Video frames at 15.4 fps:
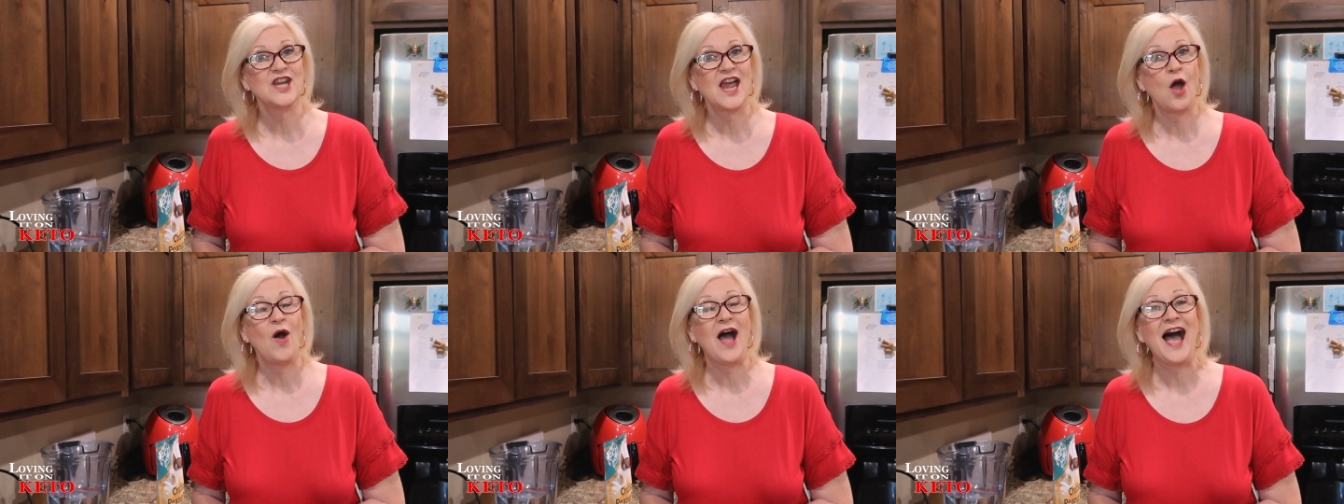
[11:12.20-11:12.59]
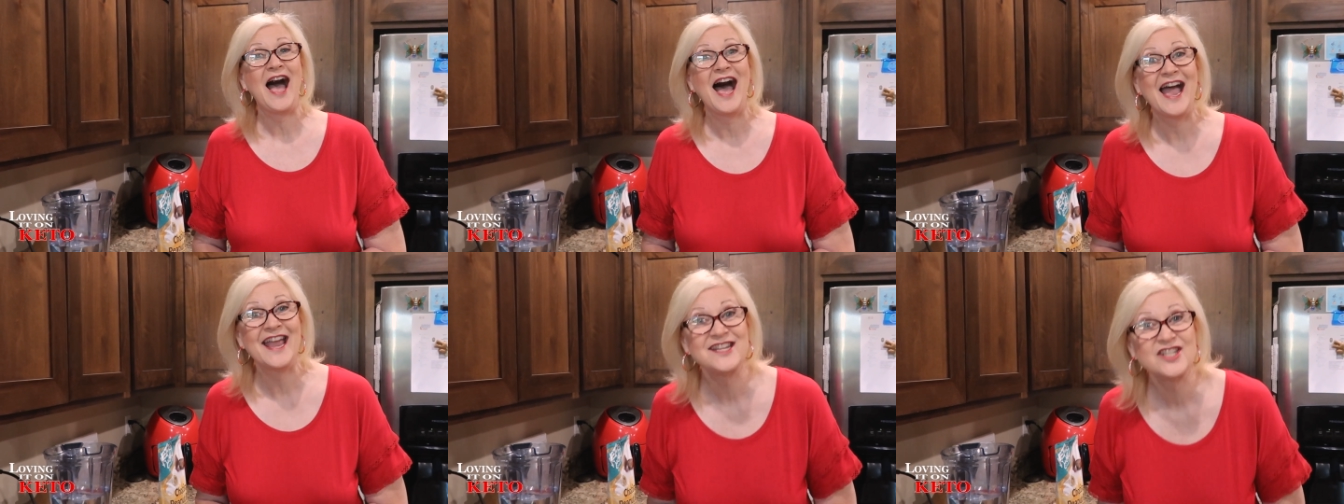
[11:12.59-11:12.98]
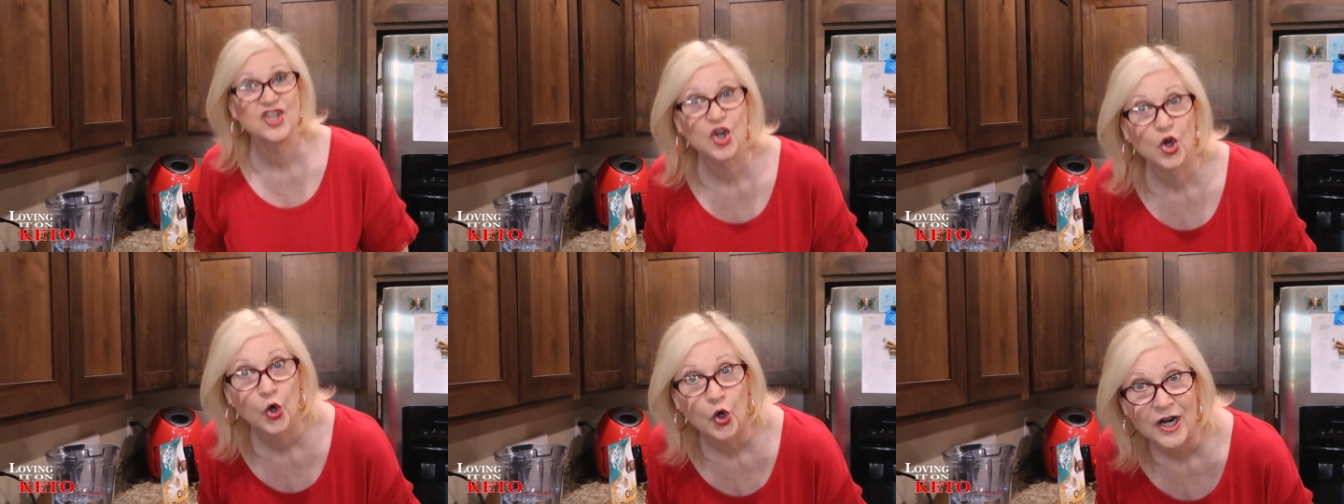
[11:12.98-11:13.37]
chow
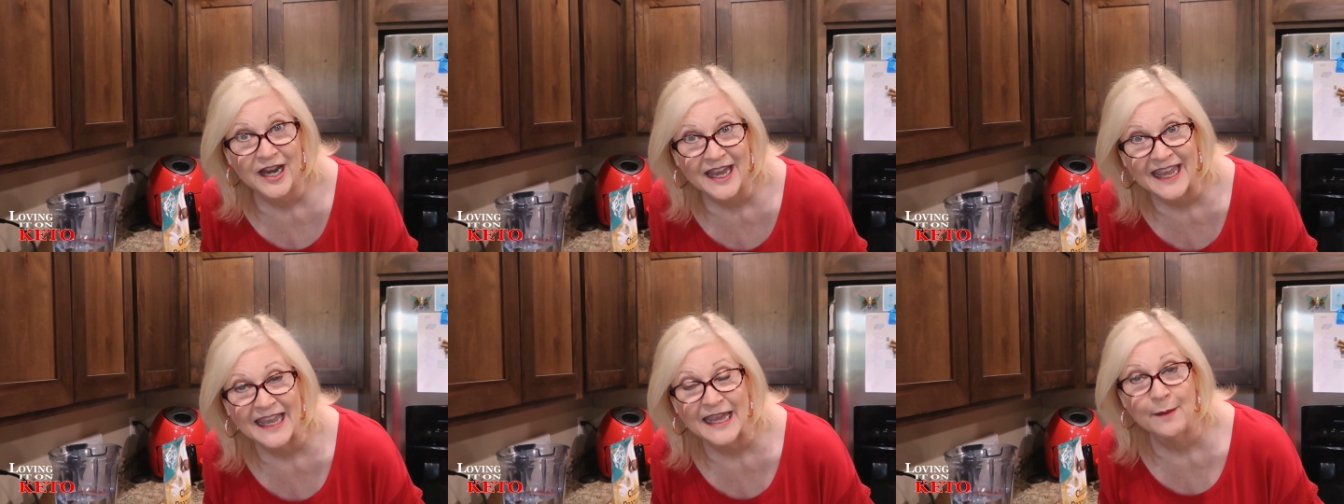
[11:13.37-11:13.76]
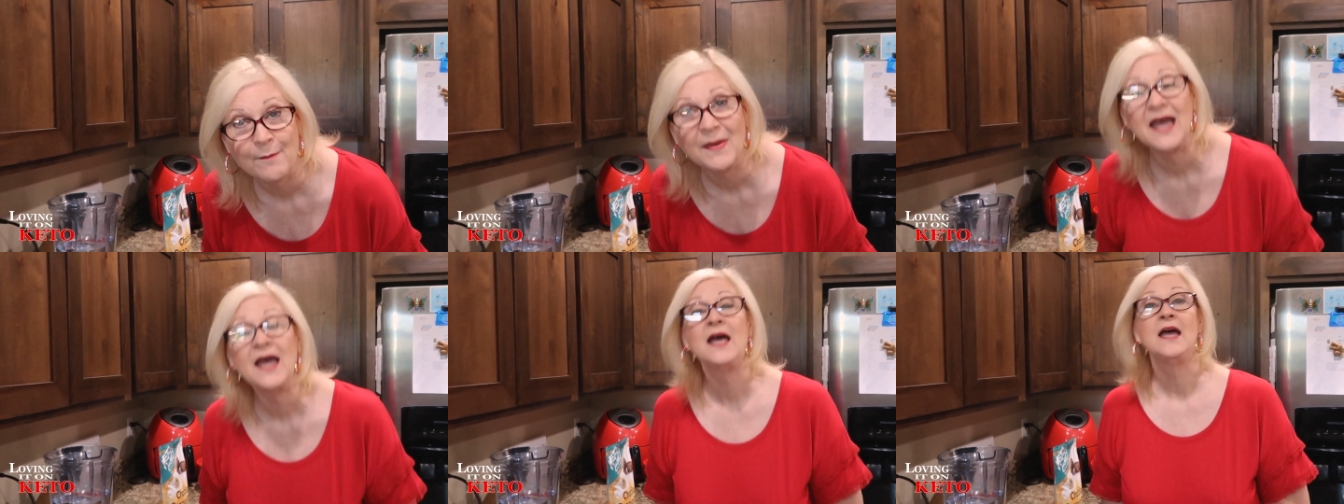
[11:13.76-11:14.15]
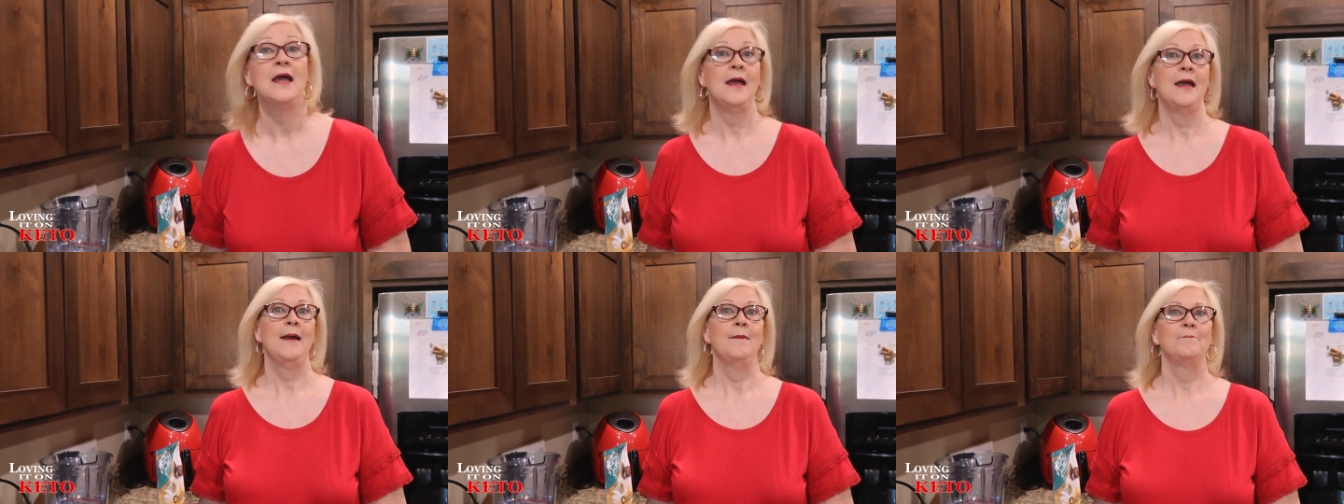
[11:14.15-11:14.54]
ice cream
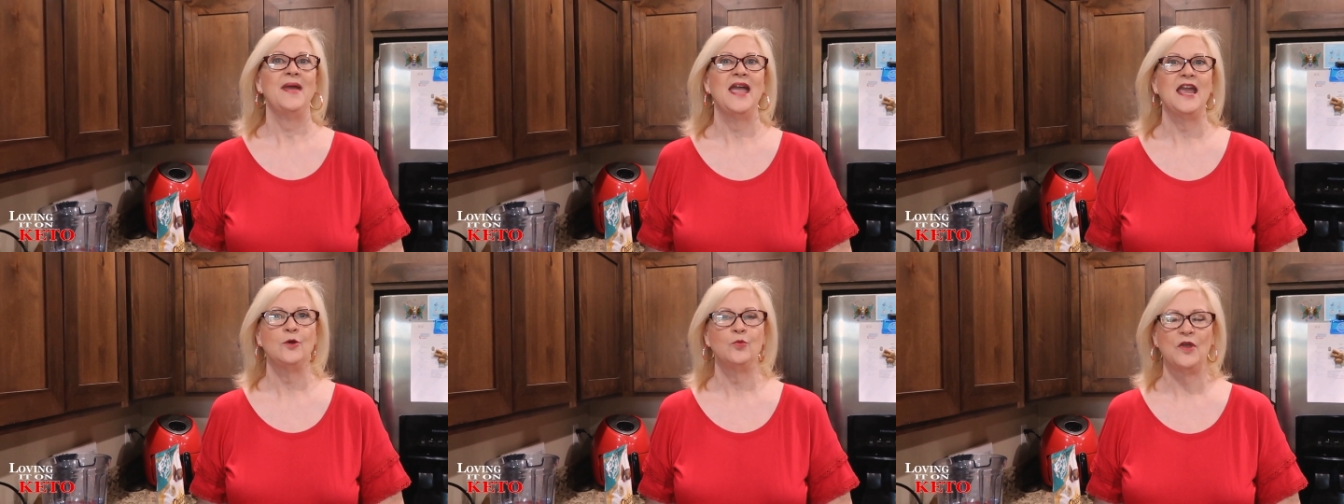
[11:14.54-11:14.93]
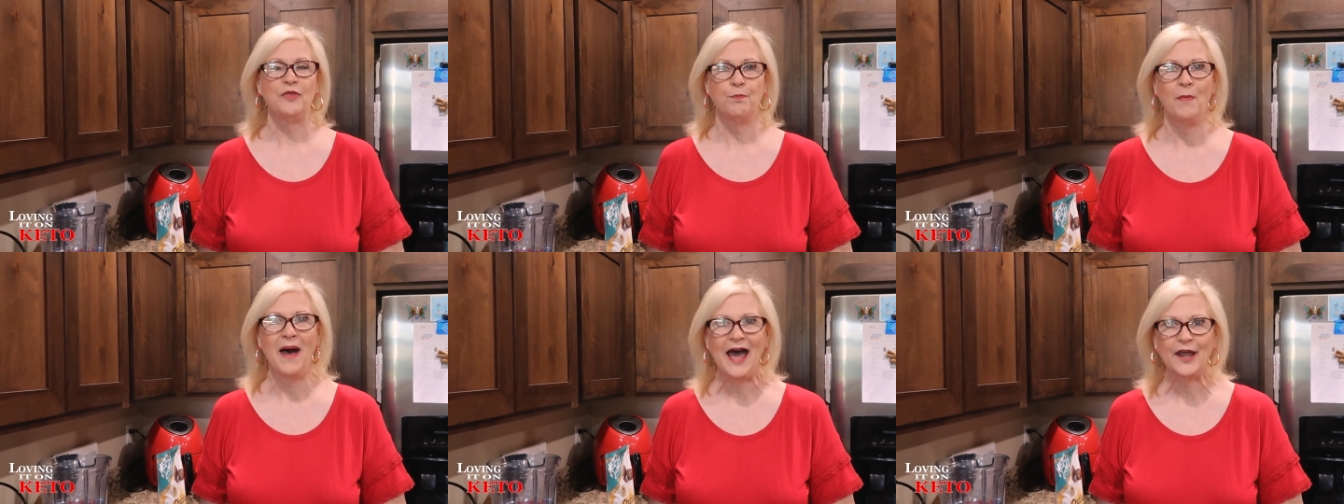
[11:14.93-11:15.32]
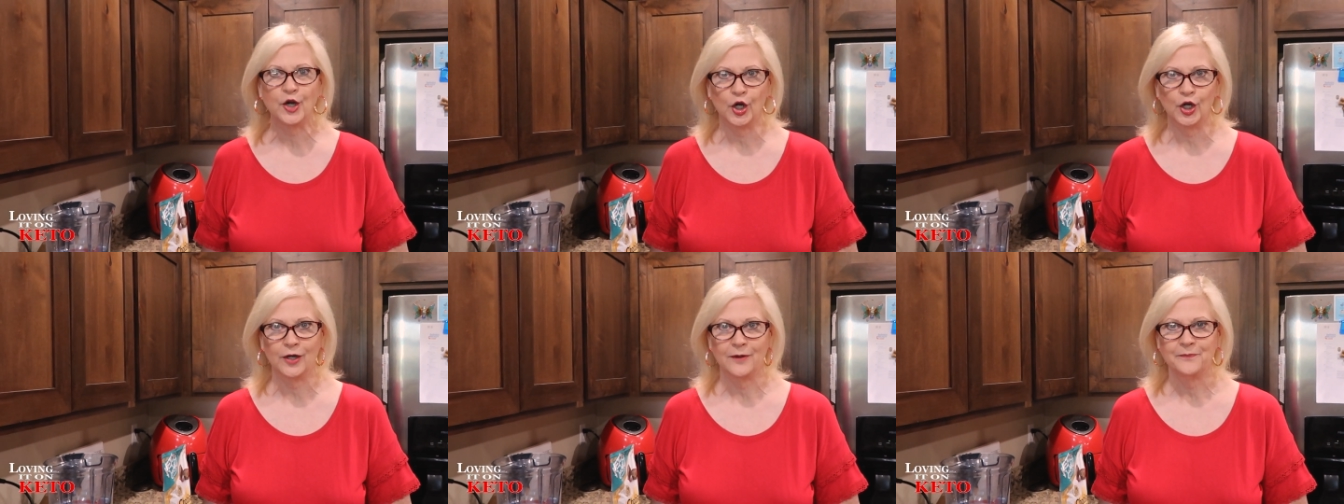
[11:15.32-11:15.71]
made with
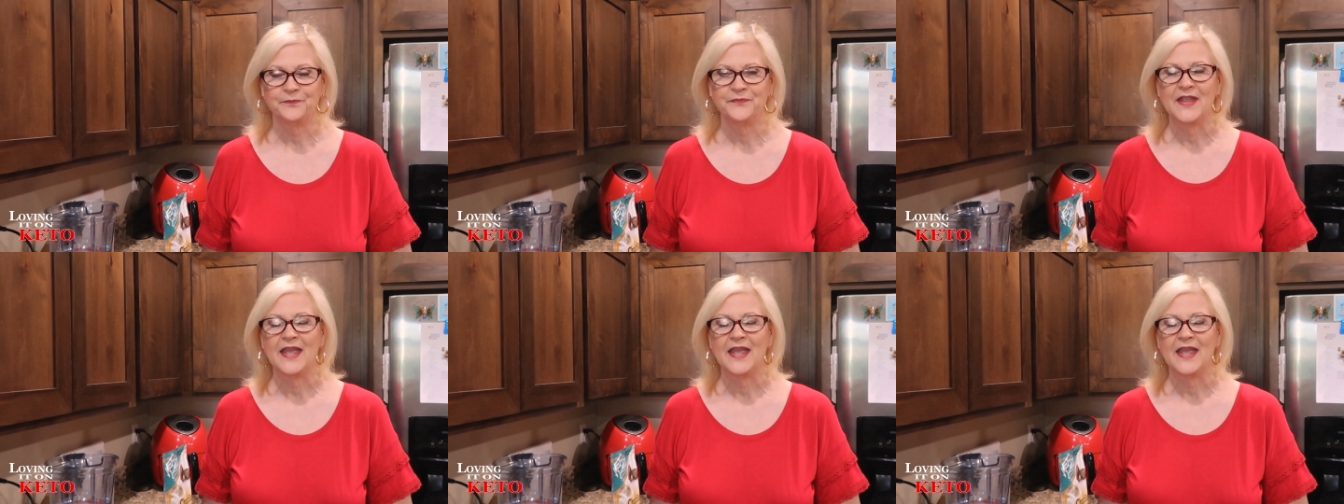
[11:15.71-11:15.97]
butter.